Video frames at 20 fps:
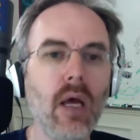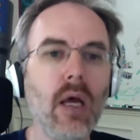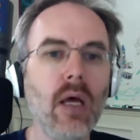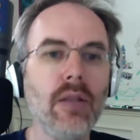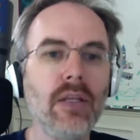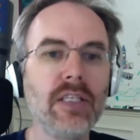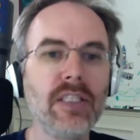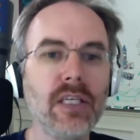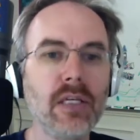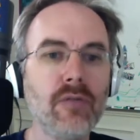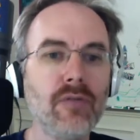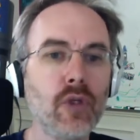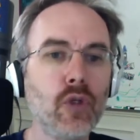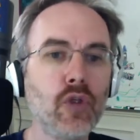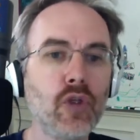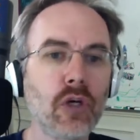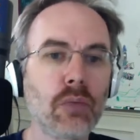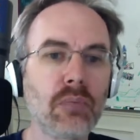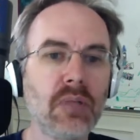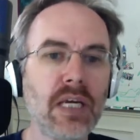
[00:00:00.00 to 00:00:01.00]
This interview
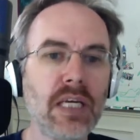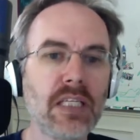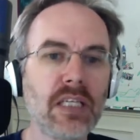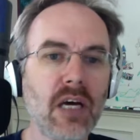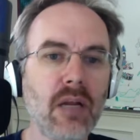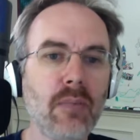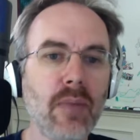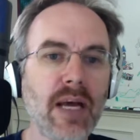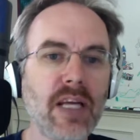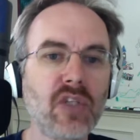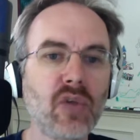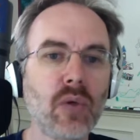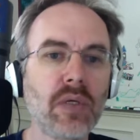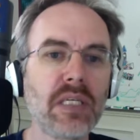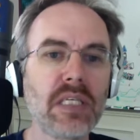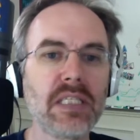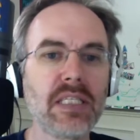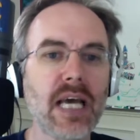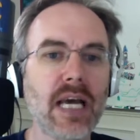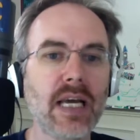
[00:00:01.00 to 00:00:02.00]
took place on May
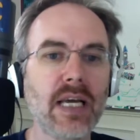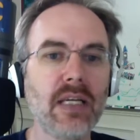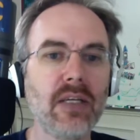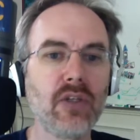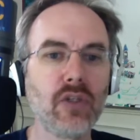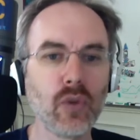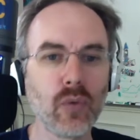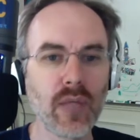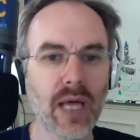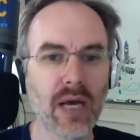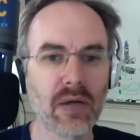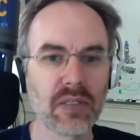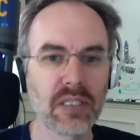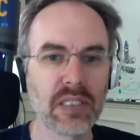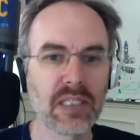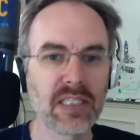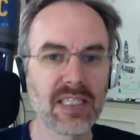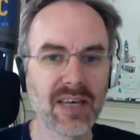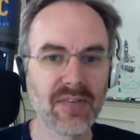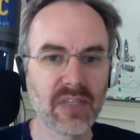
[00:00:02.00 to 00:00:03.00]
22,
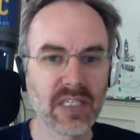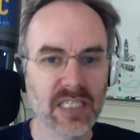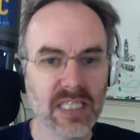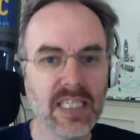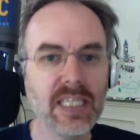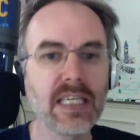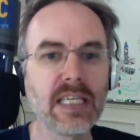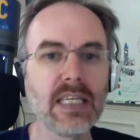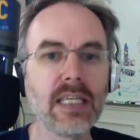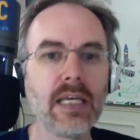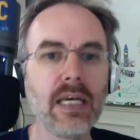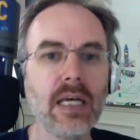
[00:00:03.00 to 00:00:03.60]
2017.